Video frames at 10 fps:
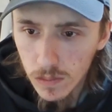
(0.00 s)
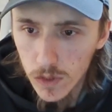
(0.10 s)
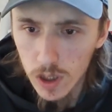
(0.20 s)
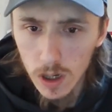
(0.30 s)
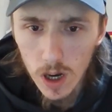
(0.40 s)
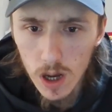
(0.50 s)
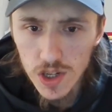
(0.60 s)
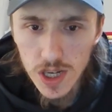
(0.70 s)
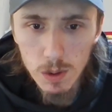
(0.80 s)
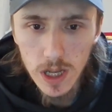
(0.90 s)

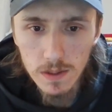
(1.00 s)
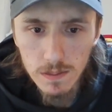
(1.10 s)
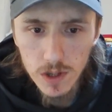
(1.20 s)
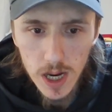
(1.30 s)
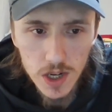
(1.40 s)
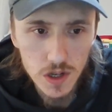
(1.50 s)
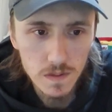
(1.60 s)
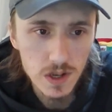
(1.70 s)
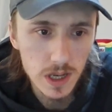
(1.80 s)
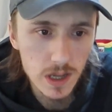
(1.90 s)
Last year when they changed
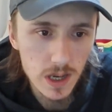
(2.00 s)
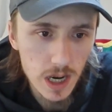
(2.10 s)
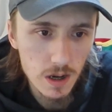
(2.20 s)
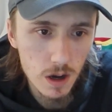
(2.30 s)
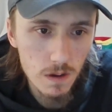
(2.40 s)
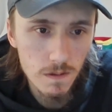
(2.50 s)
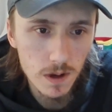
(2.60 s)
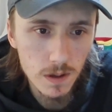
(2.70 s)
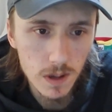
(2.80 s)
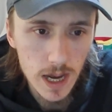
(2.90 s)
obviously the kickoff,
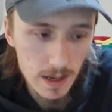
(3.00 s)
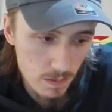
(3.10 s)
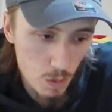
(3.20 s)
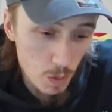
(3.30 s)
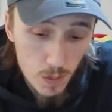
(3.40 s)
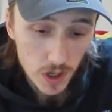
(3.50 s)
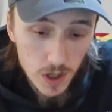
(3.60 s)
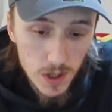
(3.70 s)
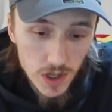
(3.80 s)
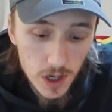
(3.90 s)
and by
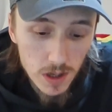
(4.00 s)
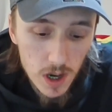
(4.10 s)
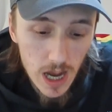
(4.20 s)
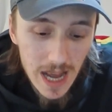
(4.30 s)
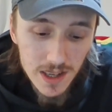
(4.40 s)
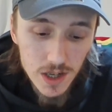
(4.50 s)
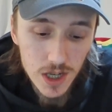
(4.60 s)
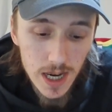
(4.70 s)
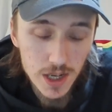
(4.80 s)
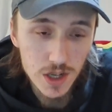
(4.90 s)
doing so you kind of had to
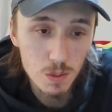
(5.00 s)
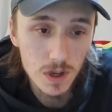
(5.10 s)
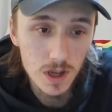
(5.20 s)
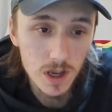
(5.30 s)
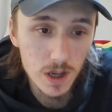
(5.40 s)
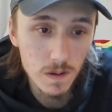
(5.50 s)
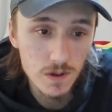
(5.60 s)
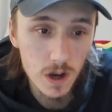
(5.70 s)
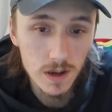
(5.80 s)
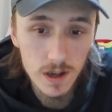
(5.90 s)
change the
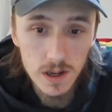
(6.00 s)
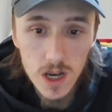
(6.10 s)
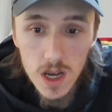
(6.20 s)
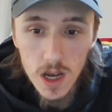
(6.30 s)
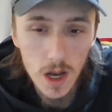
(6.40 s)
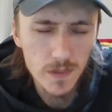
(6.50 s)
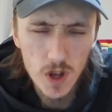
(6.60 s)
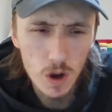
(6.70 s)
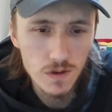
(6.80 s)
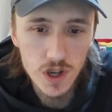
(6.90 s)

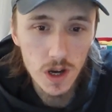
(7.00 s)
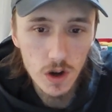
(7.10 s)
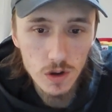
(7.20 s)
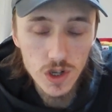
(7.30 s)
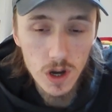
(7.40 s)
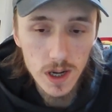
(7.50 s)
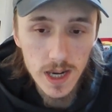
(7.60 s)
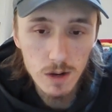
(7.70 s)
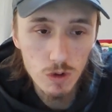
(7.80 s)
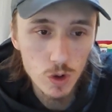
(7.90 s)
onside
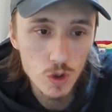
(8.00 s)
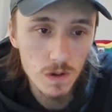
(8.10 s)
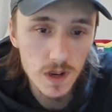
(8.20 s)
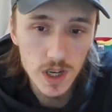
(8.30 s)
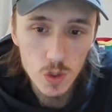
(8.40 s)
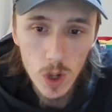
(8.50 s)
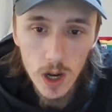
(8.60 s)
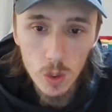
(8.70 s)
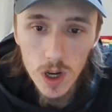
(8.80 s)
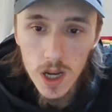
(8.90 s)
kick rules with it as
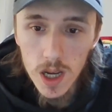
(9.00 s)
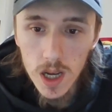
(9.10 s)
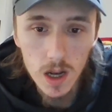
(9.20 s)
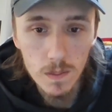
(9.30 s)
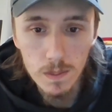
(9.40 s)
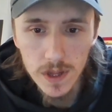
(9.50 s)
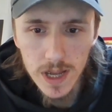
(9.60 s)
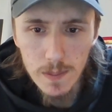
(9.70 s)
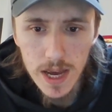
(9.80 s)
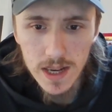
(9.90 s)
well. But
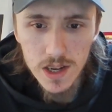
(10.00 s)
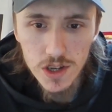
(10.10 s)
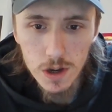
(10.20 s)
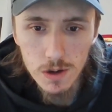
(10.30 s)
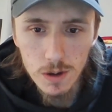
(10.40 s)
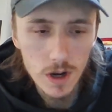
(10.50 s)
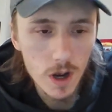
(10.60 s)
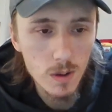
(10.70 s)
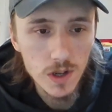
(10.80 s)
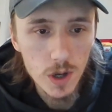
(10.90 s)
they made it so you can
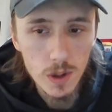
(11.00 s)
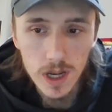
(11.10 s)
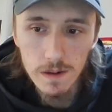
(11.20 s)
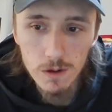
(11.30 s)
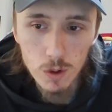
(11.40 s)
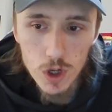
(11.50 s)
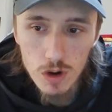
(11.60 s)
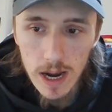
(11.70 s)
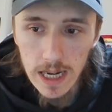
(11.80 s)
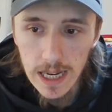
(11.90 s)
only do it if you're
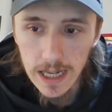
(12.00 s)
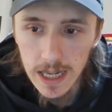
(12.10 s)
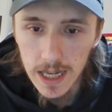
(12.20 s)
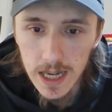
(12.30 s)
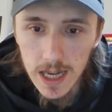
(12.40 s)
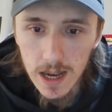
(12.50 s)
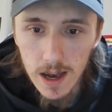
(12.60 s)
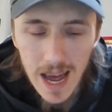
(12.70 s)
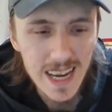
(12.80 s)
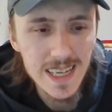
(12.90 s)
trailing
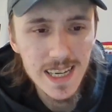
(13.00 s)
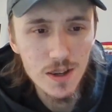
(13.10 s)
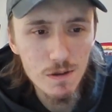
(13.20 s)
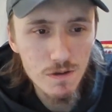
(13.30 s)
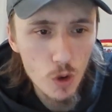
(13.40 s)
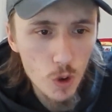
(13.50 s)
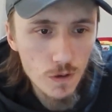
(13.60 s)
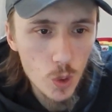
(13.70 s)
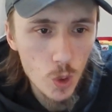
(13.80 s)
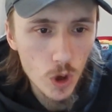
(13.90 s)
and it's in the
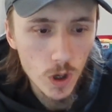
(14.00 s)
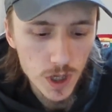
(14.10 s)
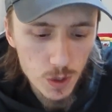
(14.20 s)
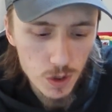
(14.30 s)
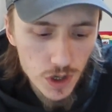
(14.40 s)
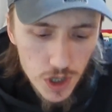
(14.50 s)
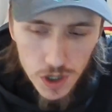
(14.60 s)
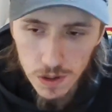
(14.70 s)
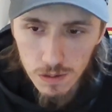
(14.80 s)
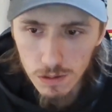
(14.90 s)
fourth quarter, which was
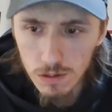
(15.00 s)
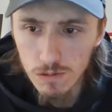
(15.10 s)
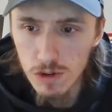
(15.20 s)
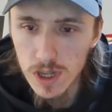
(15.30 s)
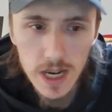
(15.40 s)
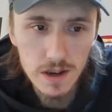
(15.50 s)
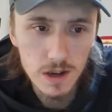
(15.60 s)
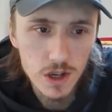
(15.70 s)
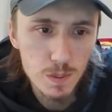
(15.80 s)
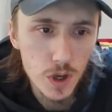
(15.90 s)
just
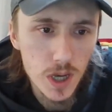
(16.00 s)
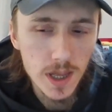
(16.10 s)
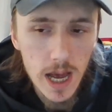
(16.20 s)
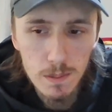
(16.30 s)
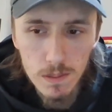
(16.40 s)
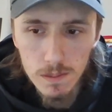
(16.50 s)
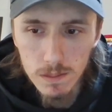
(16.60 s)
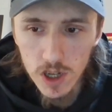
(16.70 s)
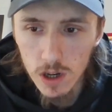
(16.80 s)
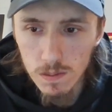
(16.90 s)
ridiculous, putting that
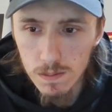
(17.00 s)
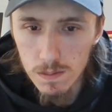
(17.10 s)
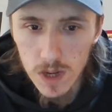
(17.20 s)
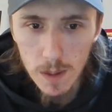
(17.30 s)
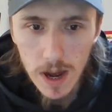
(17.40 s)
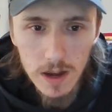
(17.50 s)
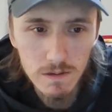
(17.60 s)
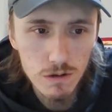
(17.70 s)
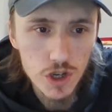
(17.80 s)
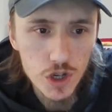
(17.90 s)
amount
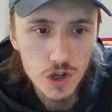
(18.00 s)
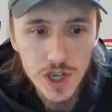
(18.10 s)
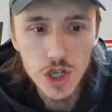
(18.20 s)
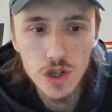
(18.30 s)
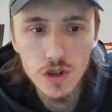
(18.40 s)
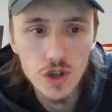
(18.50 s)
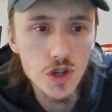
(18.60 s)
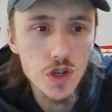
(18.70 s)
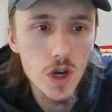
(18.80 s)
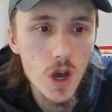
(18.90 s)
of
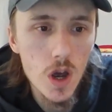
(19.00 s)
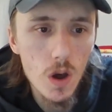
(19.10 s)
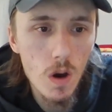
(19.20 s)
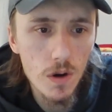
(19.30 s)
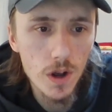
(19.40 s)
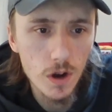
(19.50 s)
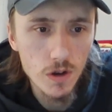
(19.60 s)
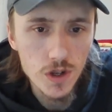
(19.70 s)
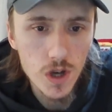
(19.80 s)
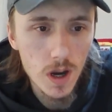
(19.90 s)
restrictions on an
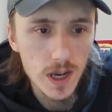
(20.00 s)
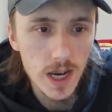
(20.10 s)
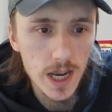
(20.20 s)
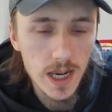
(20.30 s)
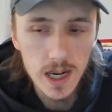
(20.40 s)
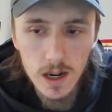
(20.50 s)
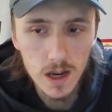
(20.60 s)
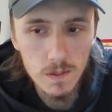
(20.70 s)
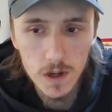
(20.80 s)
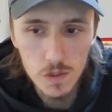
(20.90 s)
onside kick,
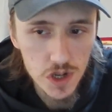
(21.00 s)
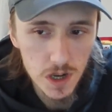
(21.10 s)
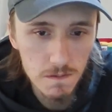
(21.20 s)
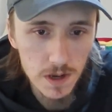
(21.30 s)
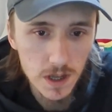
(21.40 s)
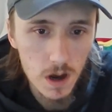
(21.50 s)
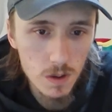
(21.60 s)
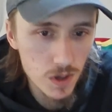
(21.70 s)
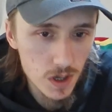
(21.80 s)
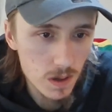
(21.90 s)
and was something that I
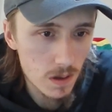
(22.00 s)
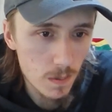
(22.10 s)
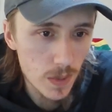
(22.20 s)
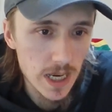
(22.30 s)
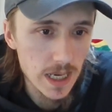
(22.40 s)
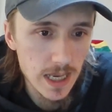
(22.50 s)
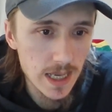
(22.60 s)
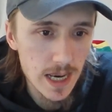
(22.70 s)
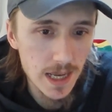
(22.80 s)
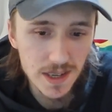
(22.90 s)
was completely
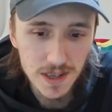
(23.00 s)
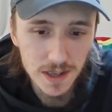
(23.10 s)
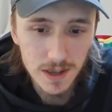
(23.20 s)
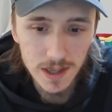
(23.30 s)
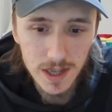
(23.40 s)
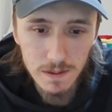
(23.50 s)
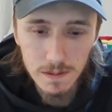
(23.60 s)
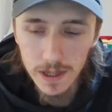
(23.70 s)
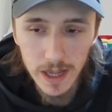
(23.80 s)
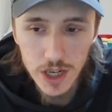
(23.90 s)
against and didn't
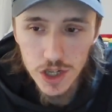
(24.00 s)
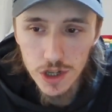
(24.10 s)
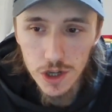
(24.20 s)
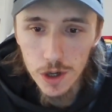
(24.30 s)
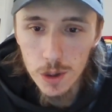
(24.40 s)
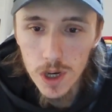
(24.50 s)
think they should do.